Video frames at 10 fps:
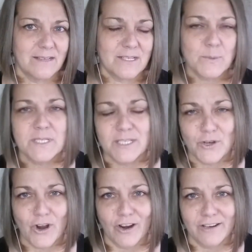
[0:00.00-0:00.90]
is what's in
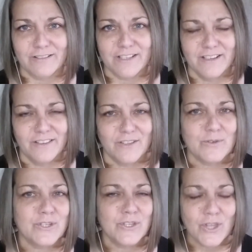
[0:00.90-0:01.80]
your heart.
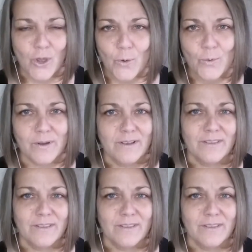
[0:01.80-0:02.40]
There's no